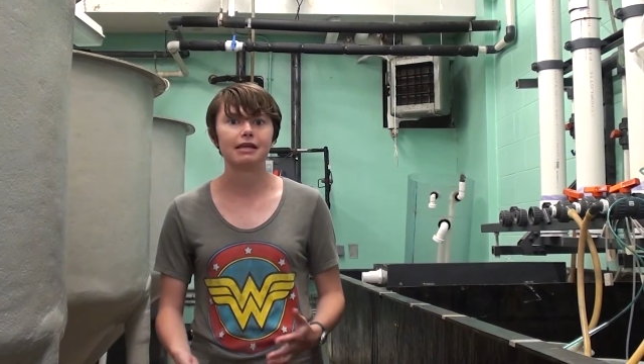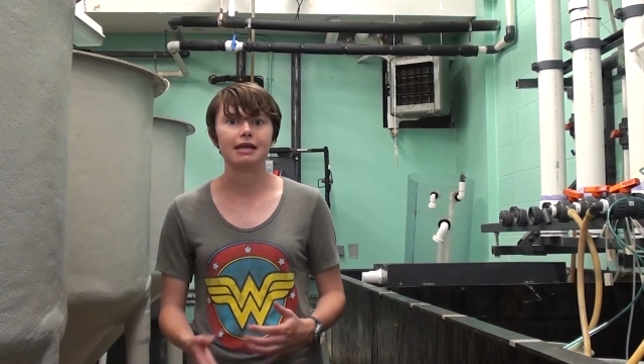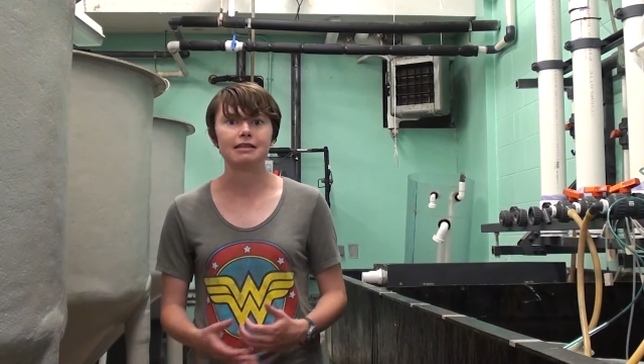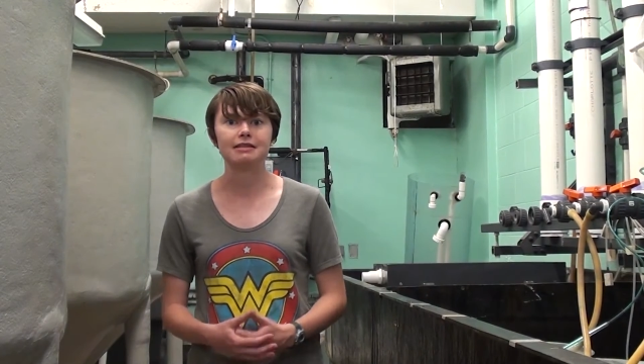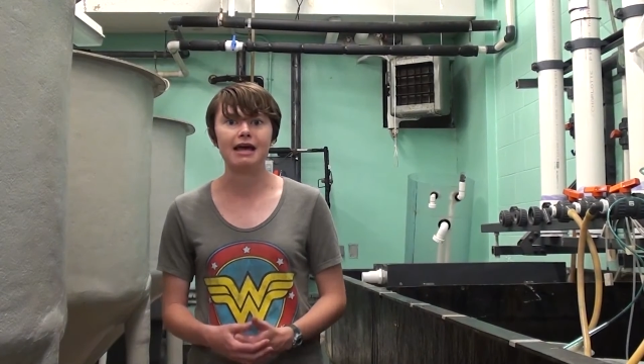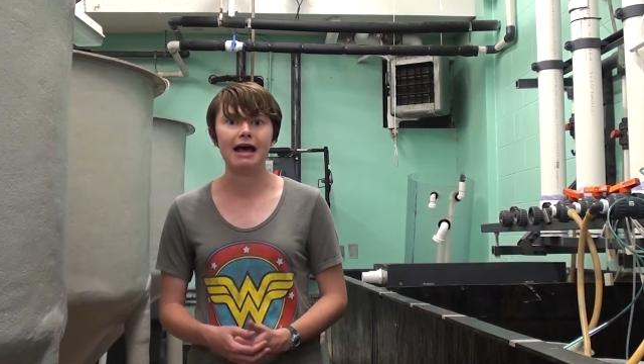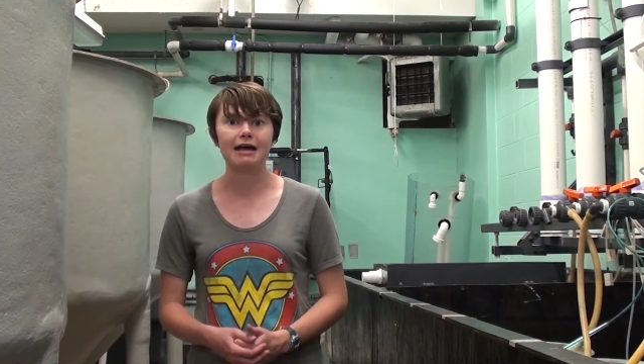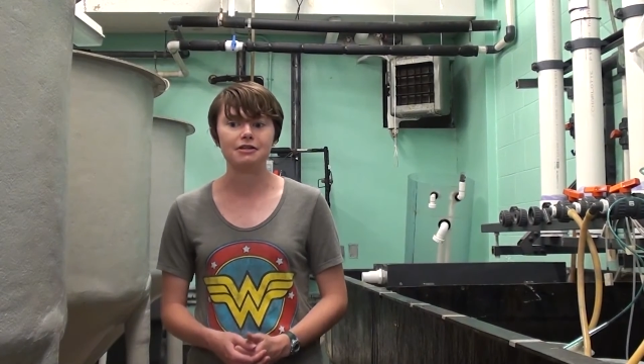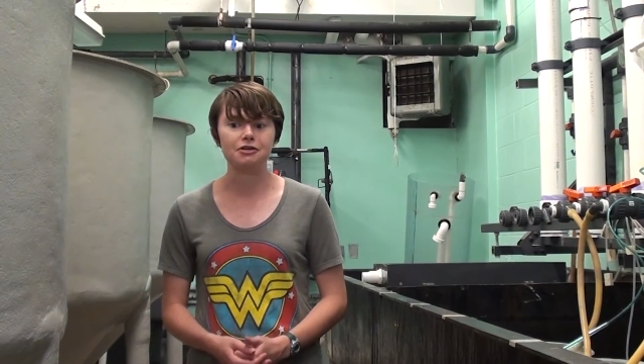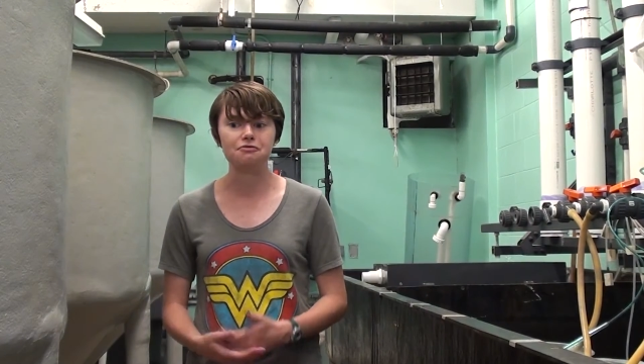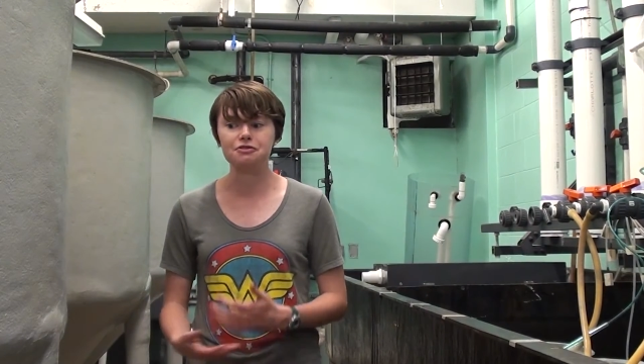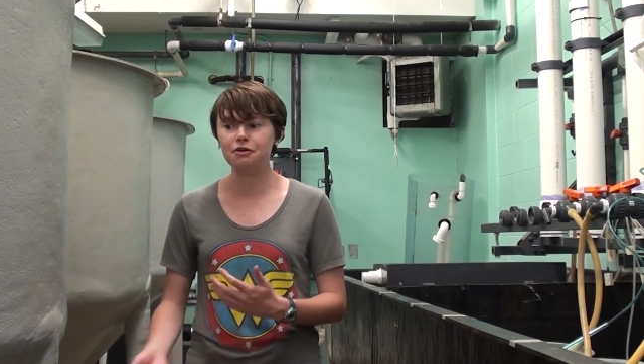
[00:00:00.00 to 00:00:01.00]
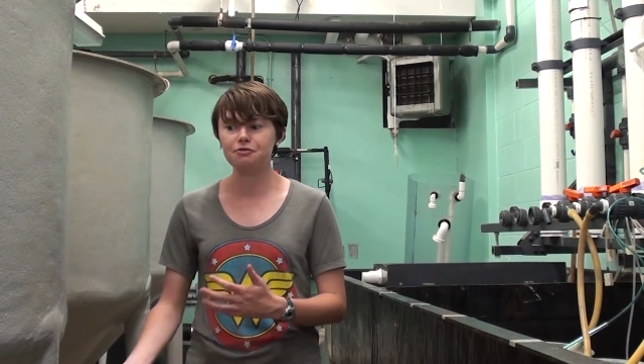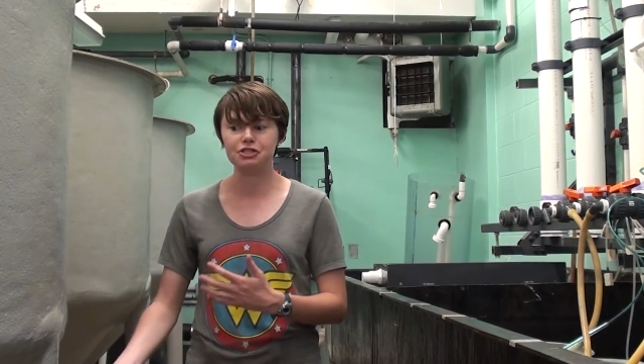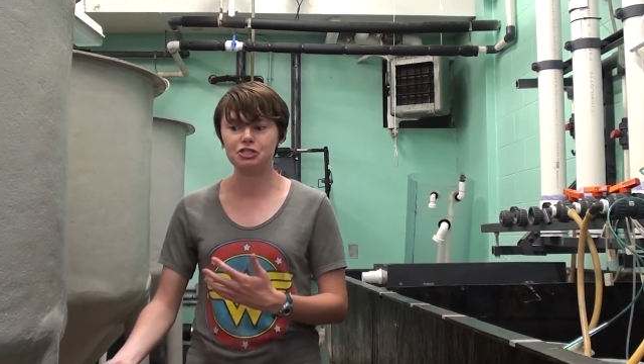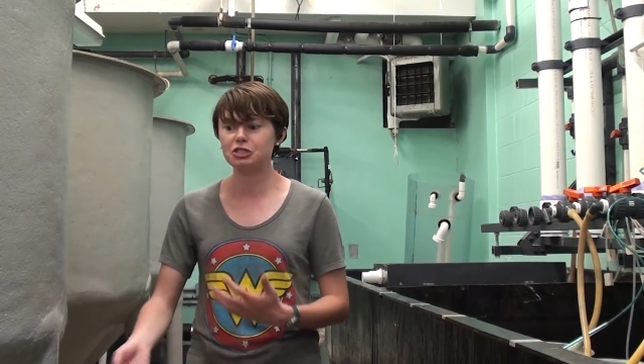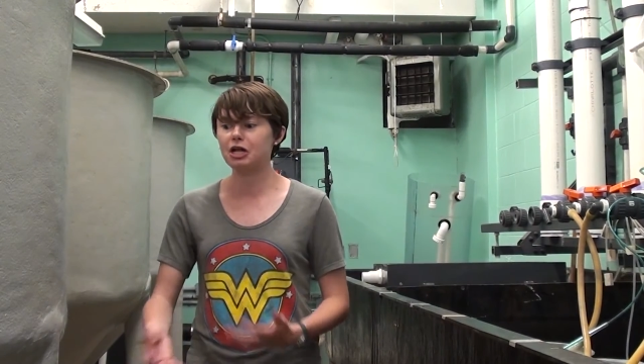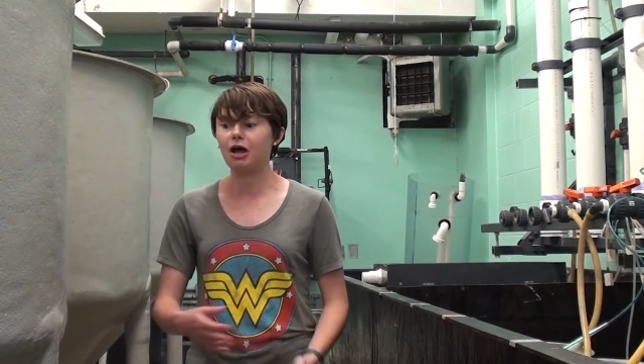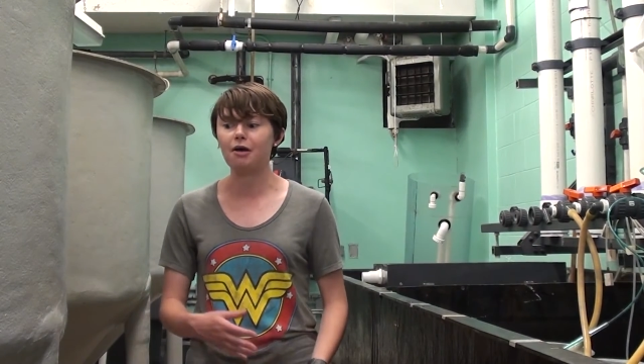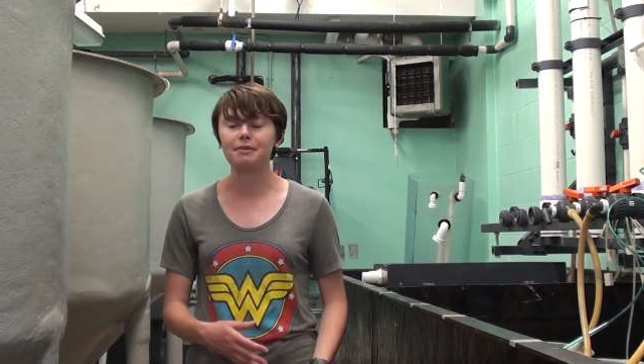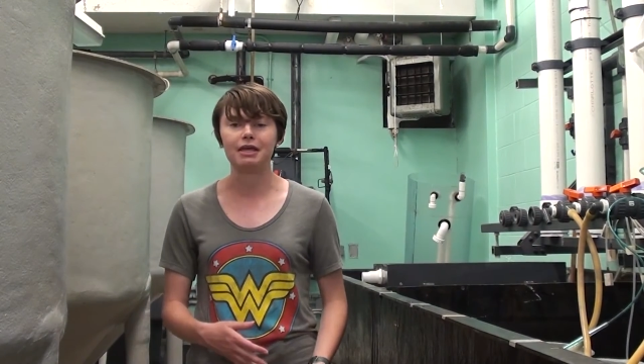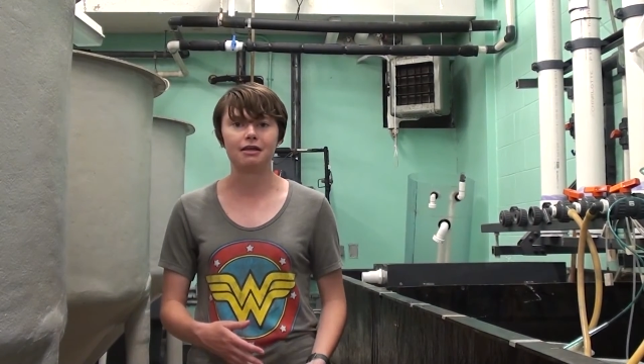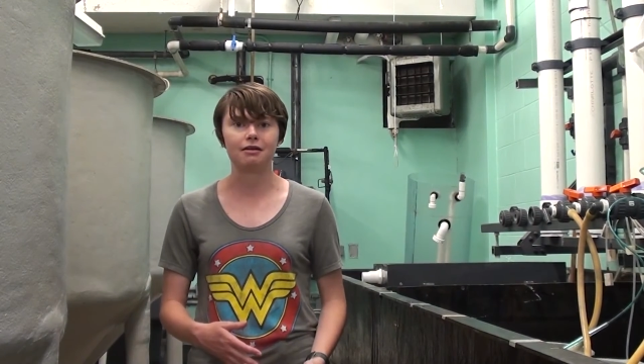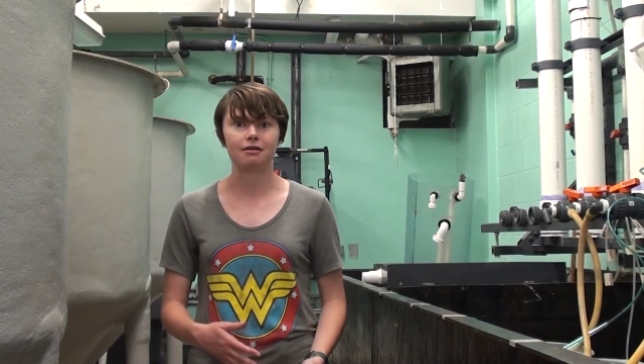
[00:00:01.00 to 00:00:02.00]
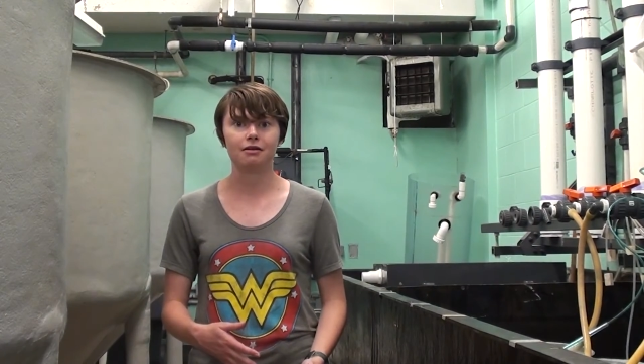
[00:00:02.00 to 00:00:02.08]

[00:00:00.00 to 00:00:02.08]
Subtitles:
in that you don't just come in